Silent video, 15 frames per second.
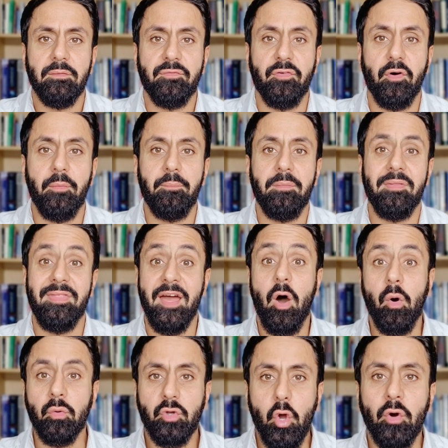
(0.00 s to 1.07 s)
from their
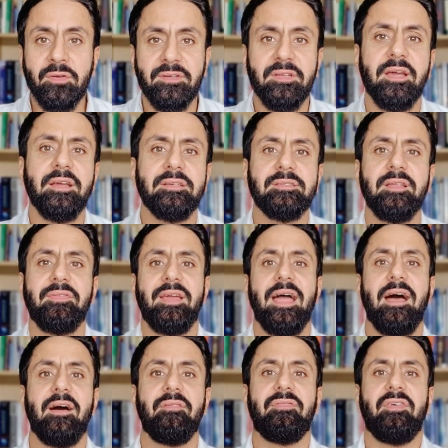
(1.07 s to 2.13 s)
own context, that they
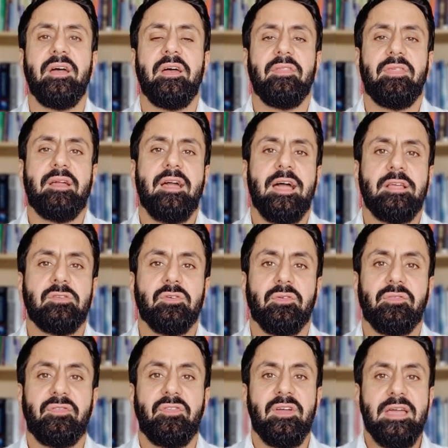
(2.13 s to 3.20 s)
have the kind
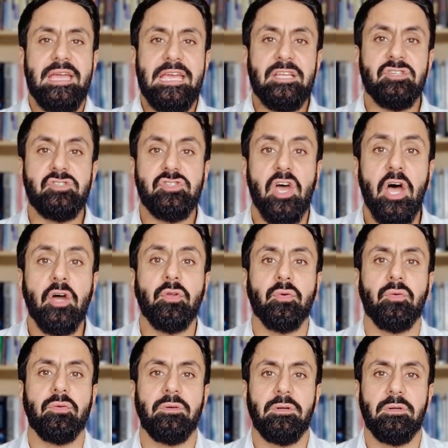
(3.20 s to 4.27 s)
of
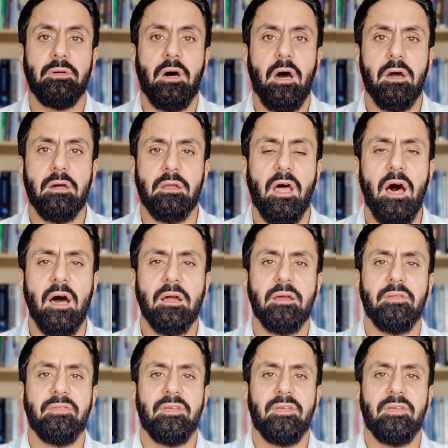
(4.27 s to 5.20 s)
internal akhlaq,